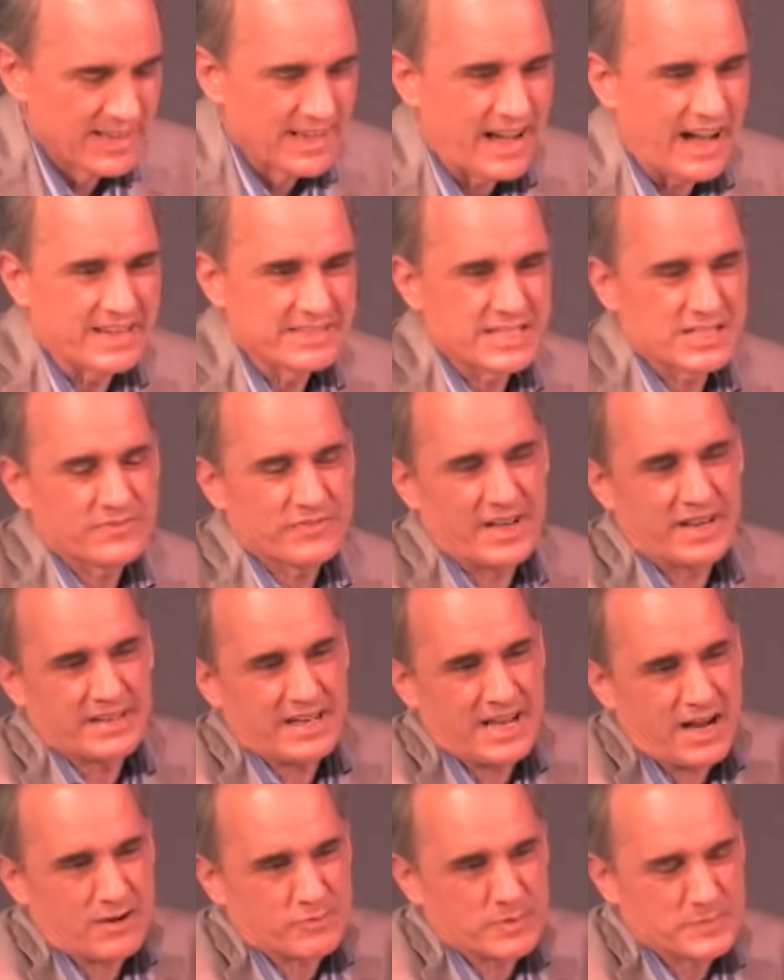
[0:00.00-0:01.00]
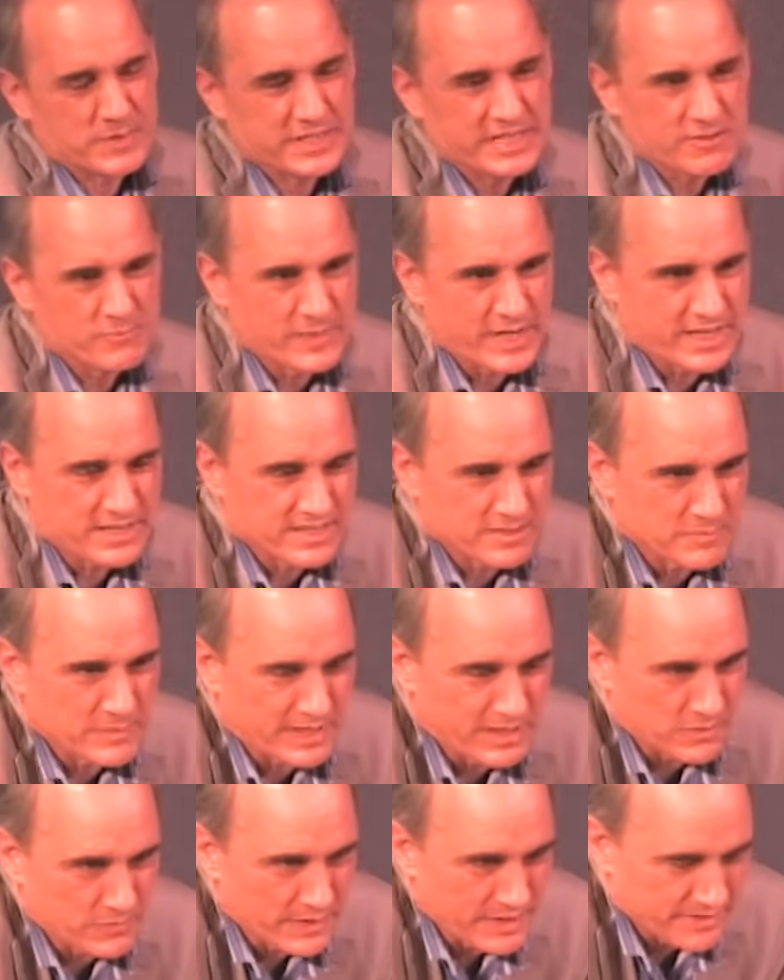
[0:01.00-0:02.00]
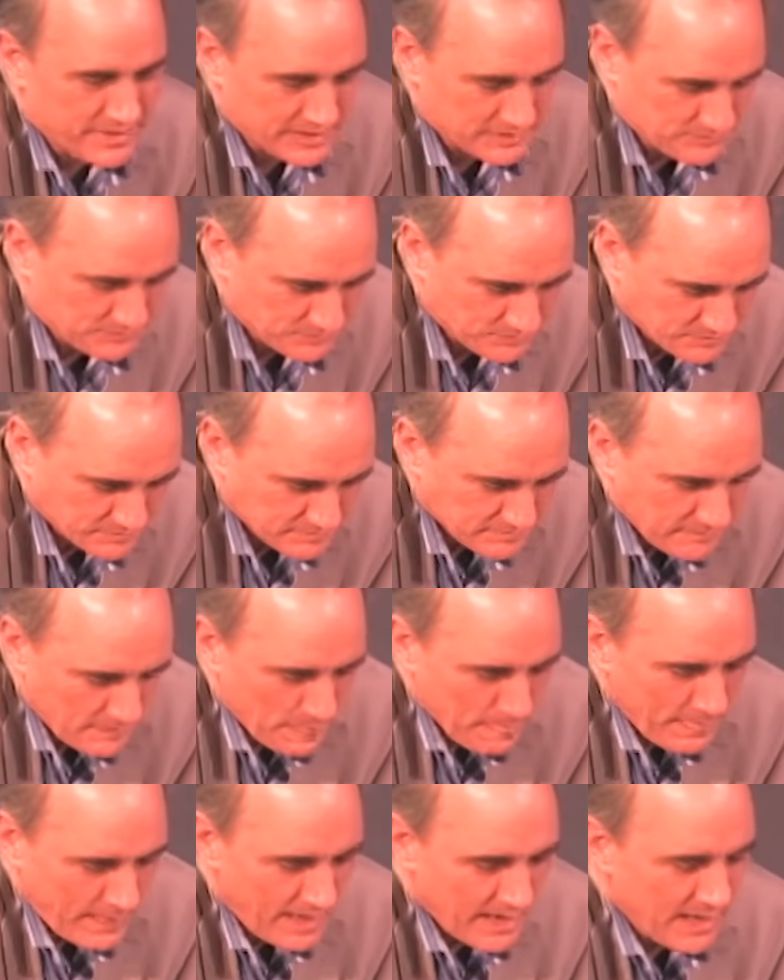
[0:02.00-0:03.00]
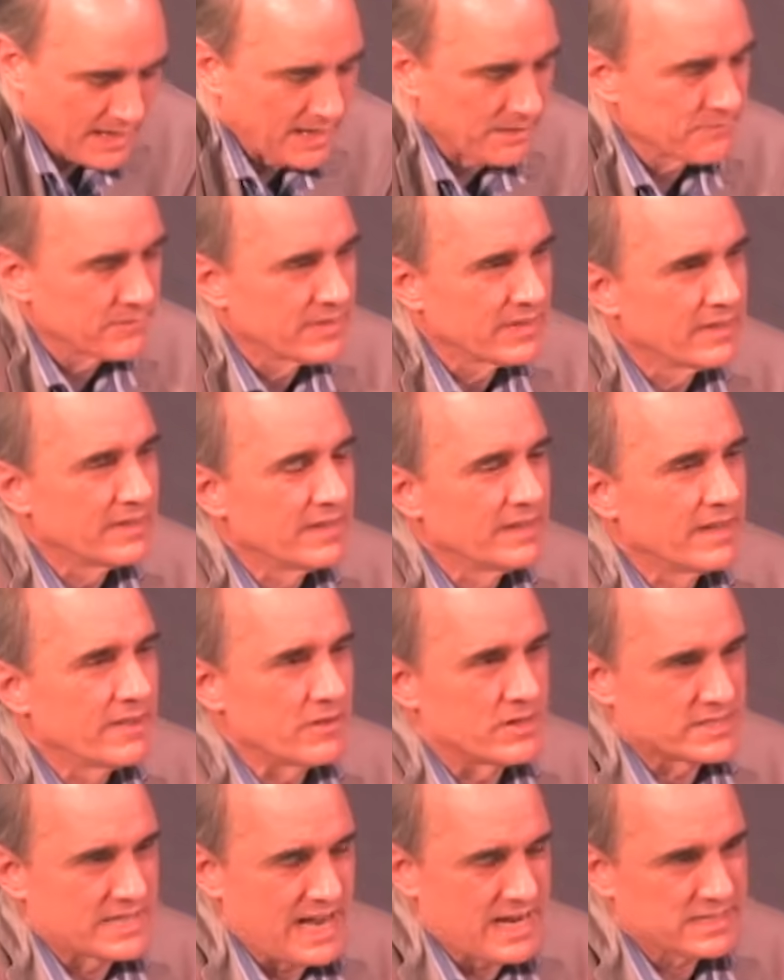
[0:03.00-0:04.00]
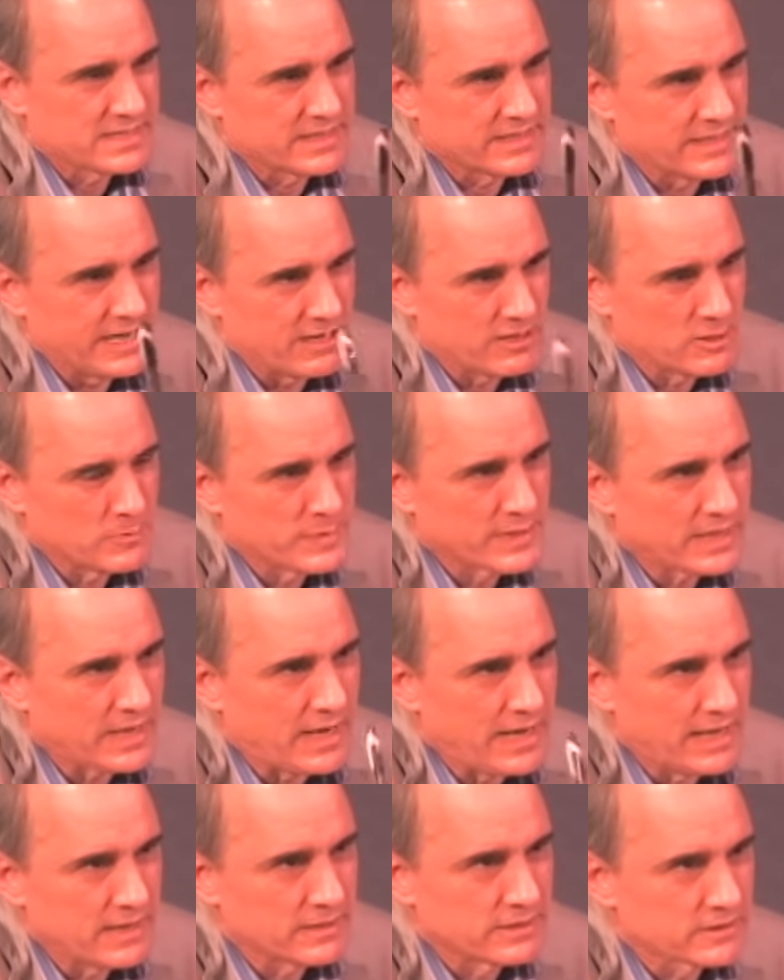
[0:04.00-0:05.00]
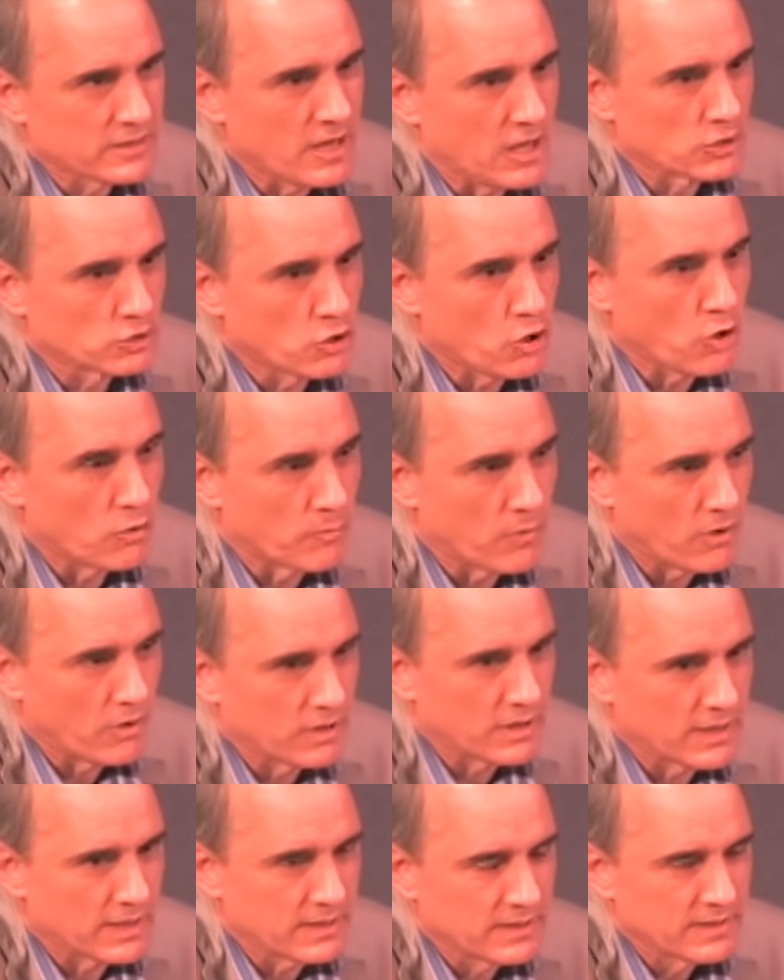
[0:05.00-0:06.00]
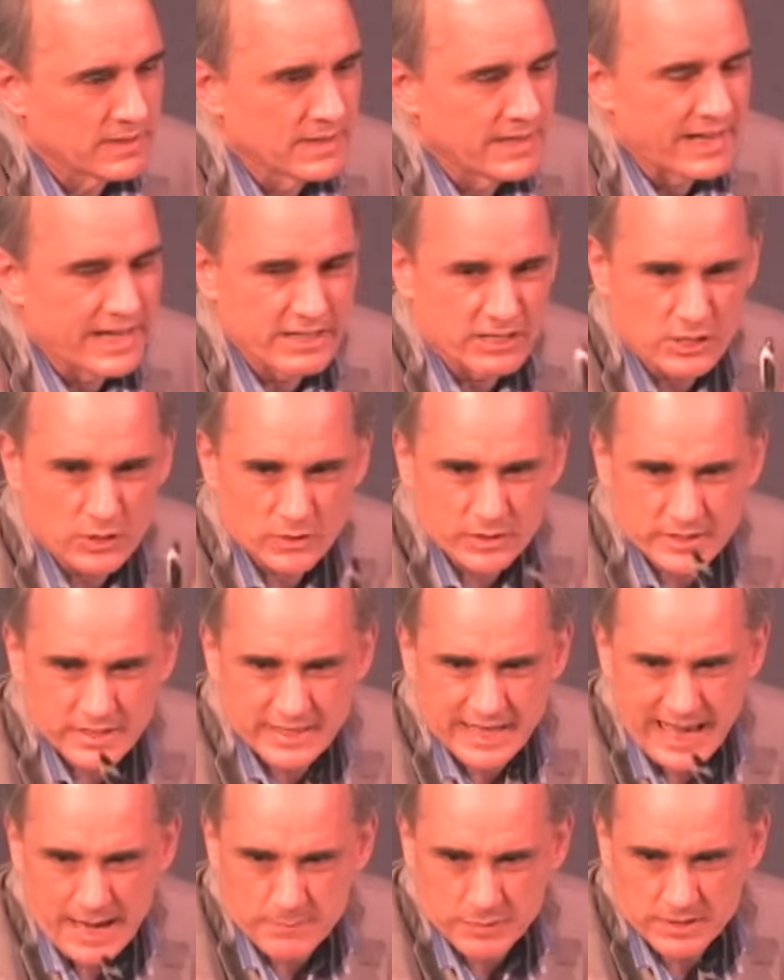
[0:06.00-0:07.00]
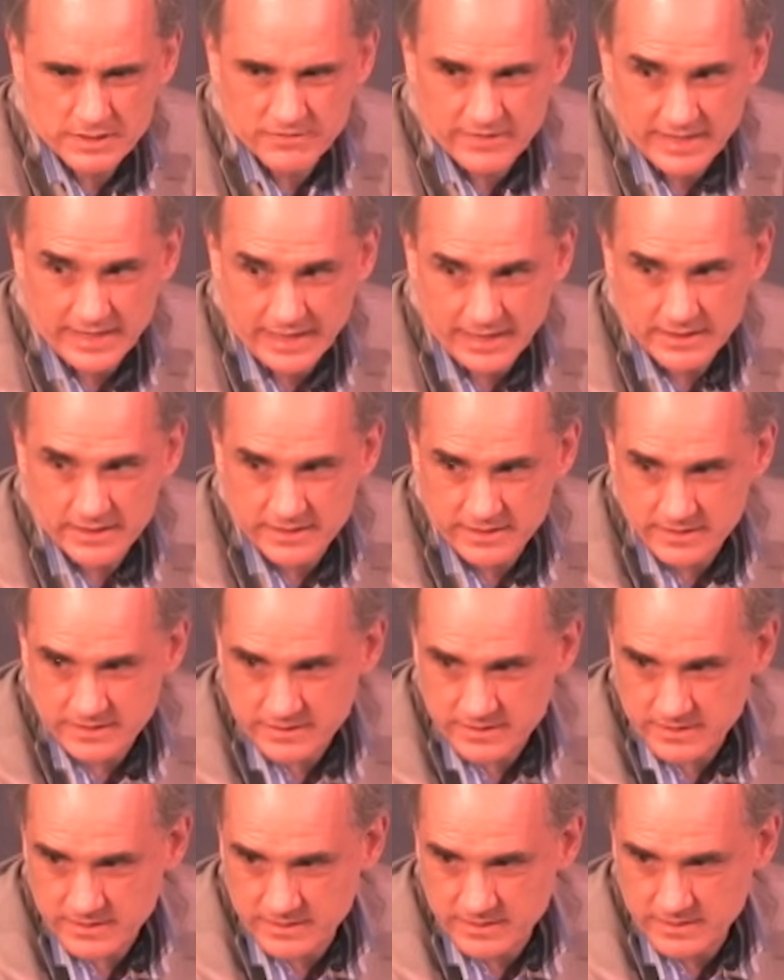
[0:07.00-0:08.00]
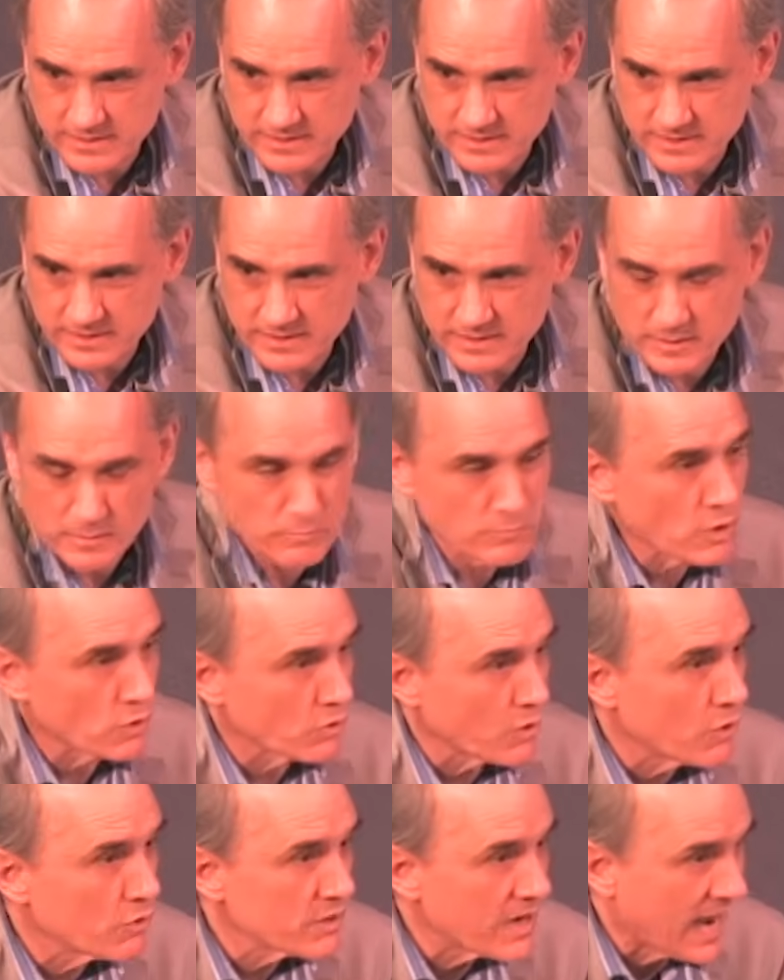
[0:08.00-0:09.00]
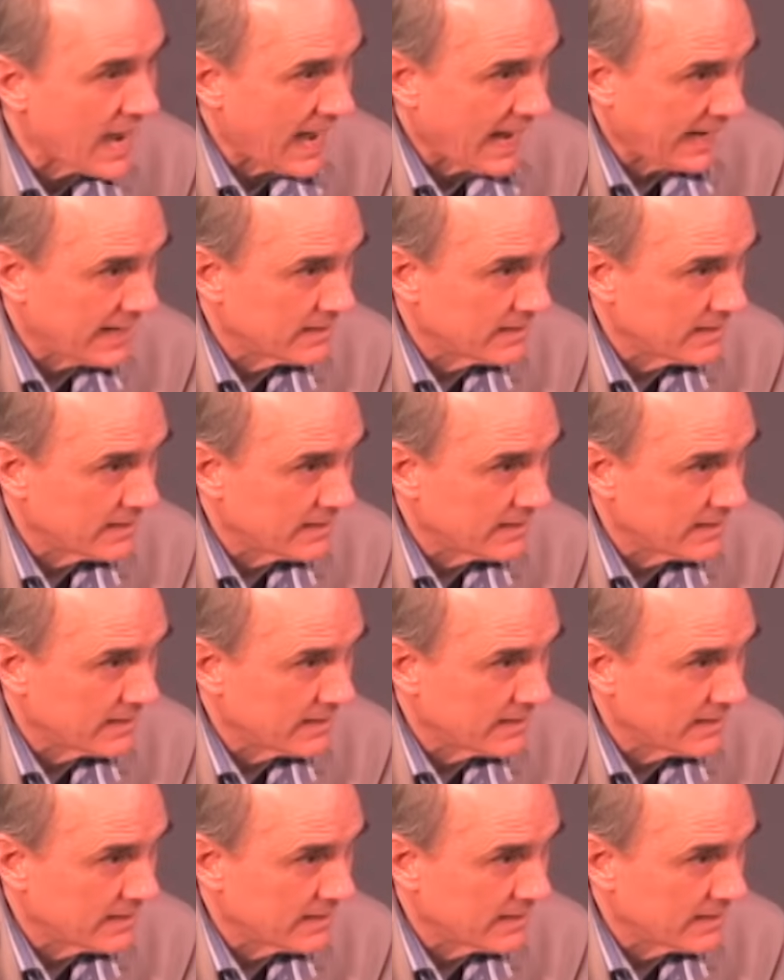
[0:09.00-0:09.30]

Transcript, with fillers: I just found out from Steve Benson, by the way, that uh, there's actually an Arabic island called Comora, and you know what the capital of that island is? Moroni.